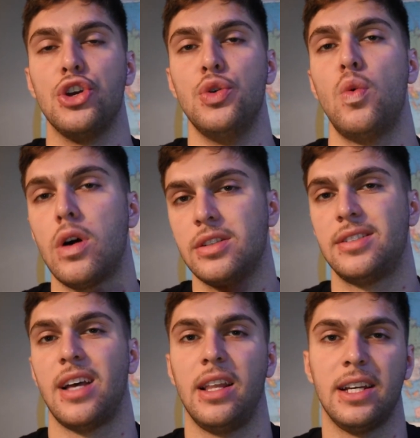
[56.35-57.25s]
you are
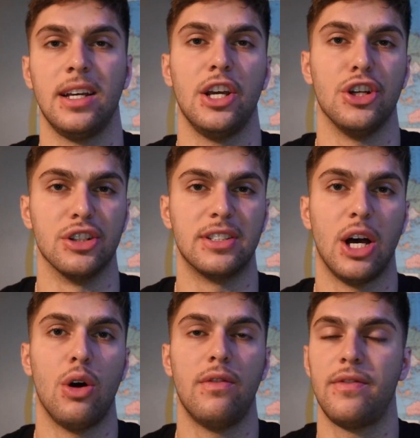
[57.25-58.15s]
selling
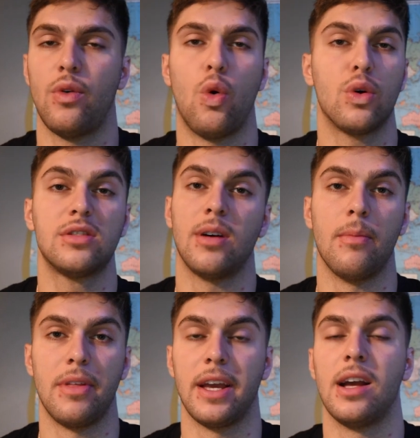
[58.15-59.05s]
yourself or
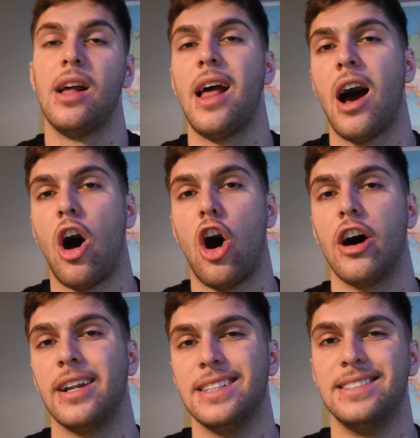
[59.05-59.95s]
something
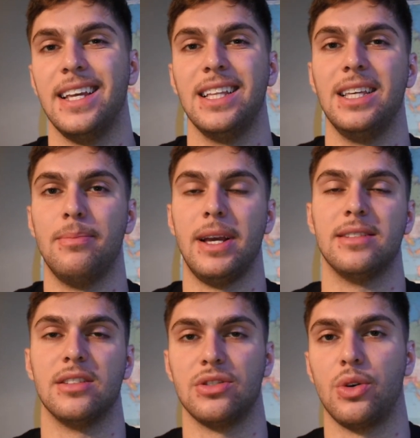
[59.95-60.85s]
on a daily
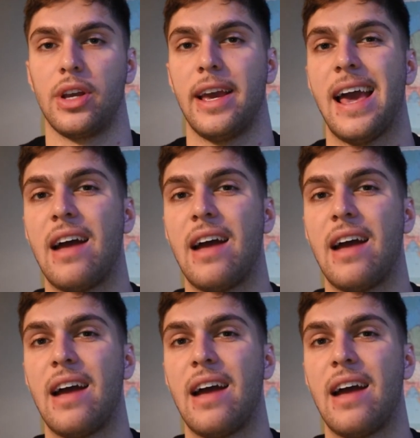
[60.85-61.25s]
basis, okay?